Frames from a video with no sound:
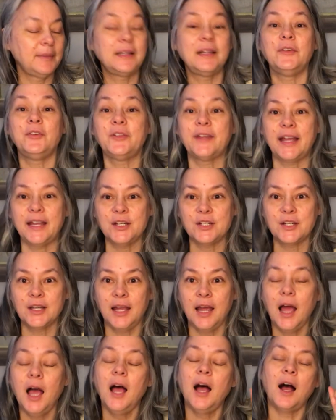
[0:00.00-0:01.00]
Cliff's Edge.
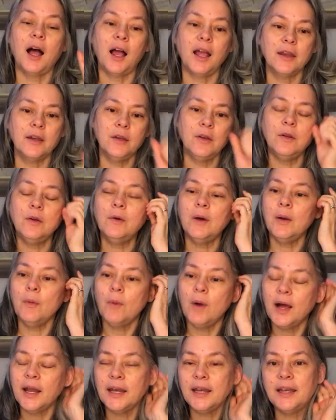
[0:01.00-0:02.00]
I knew I
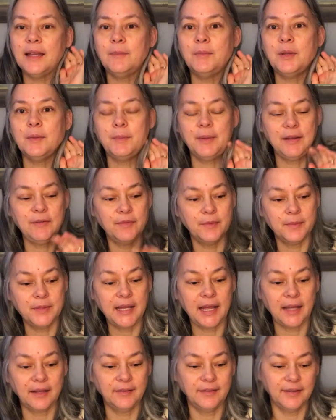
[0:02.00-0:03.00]
wanted him to be from
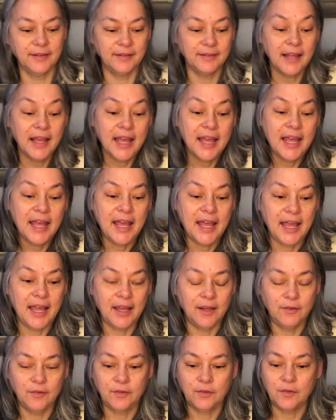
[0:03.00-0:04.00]
Texas.
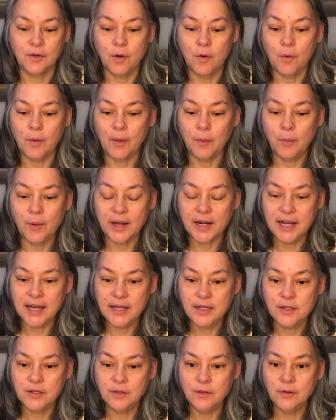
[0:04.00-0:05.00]
And so what I
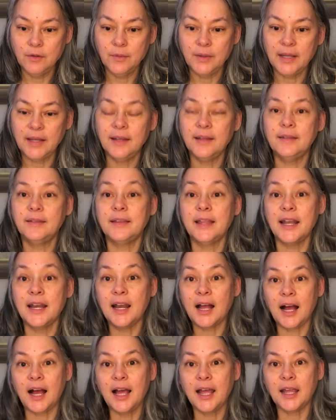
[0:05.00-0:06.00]
do is
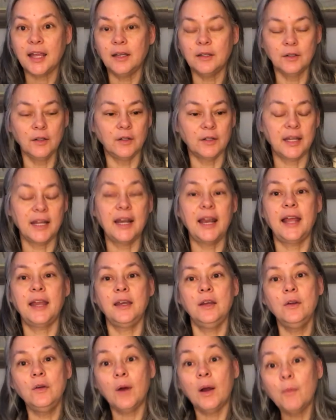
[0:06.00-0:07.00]
then I look, and I
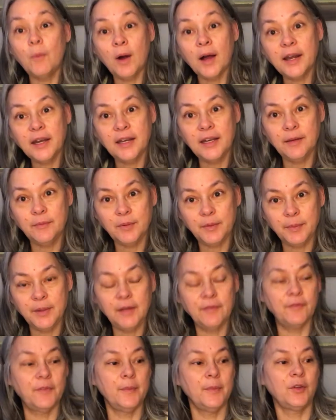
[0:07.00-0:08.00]
knew I wanted him to
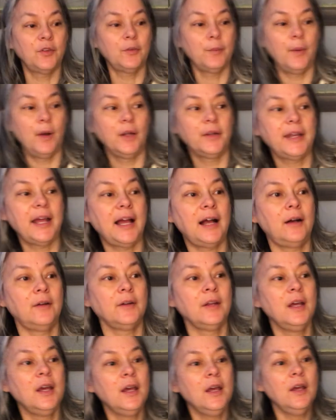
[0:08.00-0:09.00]
be from a small
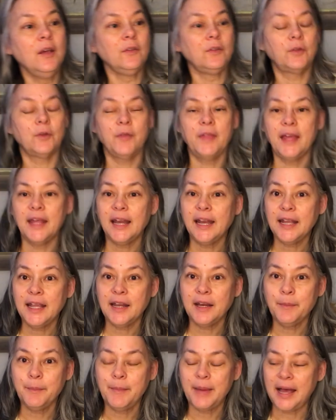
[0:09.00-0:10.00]
town. So then I
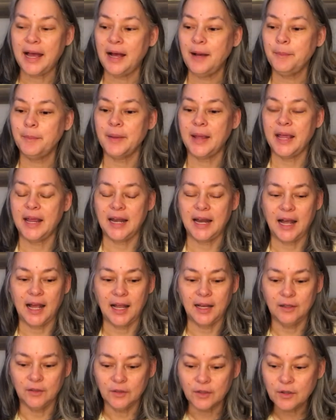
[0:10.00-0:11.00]
get a map and
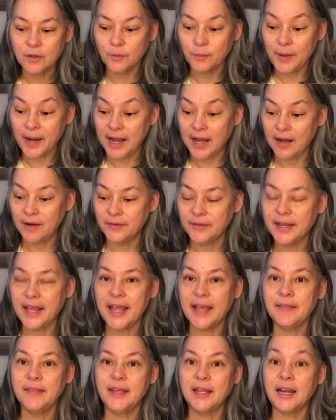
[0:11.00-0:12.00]
I look around,
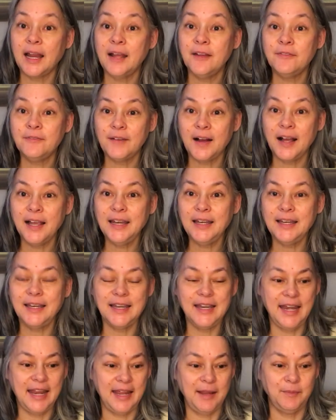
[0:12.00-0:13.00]
and then I find
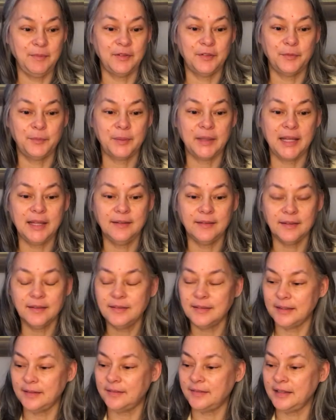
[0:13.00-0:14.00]
names of
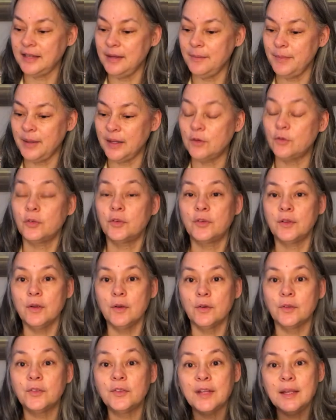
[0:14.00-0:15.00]
places that seem
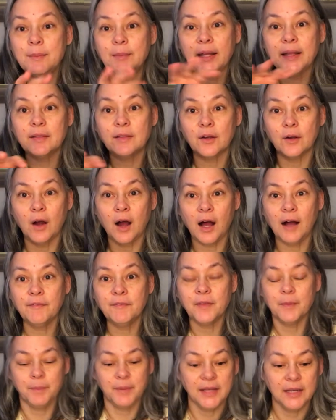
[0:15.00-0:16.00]
interesting or seem like they're
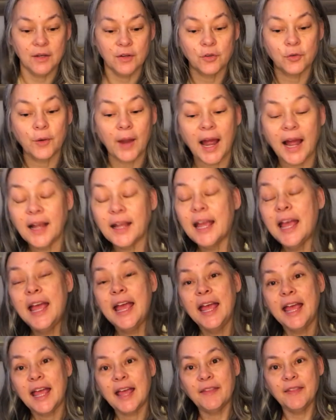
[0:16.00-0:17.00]
off the beaten track.
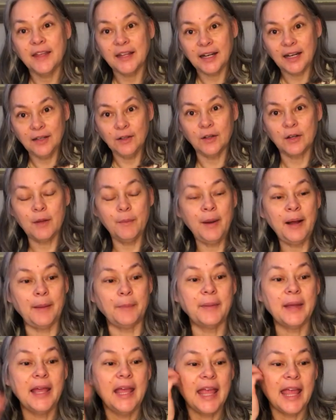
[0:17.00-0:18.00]
And then I look them
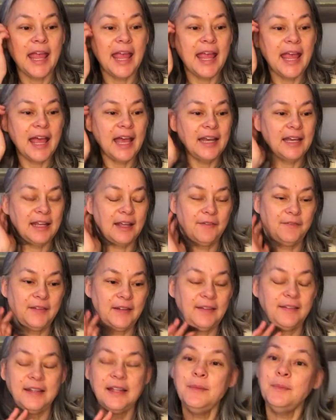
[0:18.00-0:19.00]
up. And if
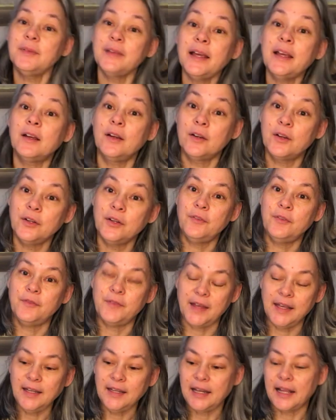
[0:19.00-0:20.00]
it seems like a
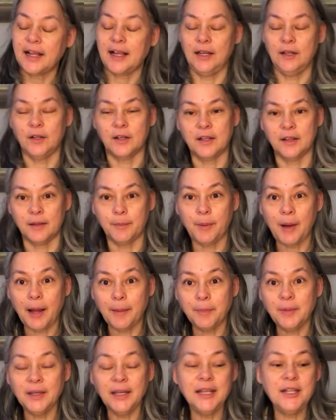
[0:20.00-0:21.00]
fit, like I look at the
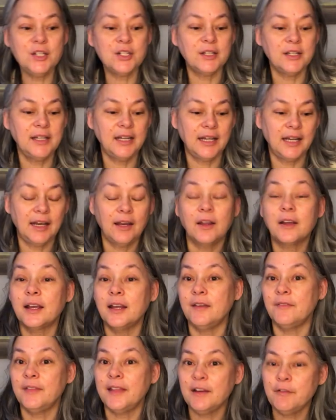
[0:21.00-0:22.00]
population and I look
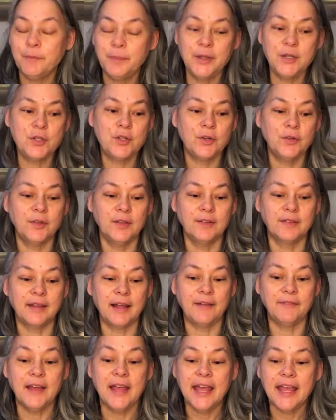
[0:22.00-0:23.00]
at if they have pictures and
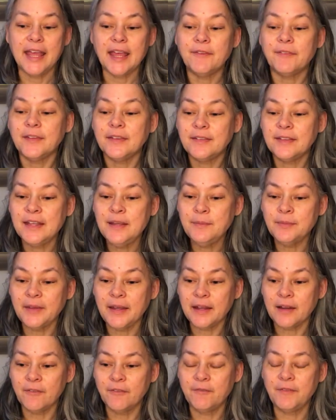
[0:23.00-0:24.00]
stuff, if it seems
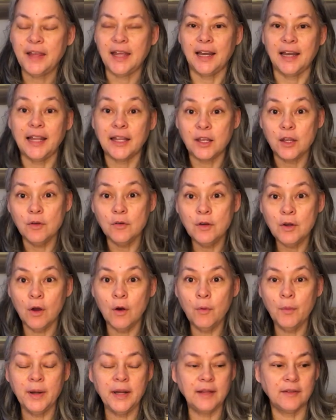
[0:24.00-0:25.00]
like a fit, like, you
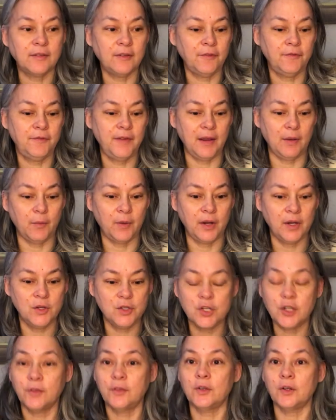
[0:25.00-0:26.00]
know, when it's a fit where you
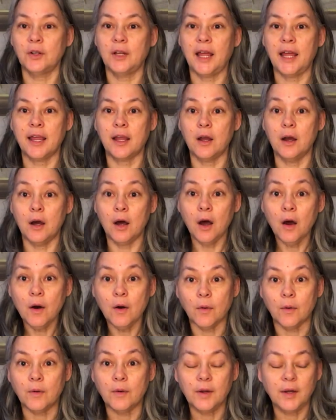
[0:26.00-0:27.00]
just are like,
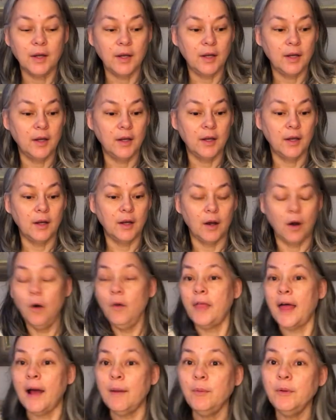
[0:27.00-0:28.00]
oh,
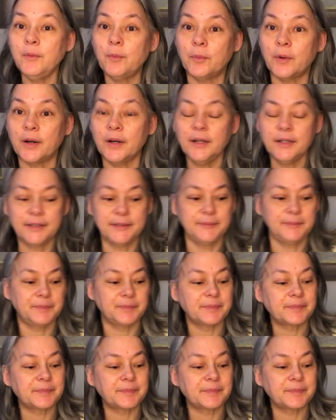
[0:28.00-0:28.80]
that would work.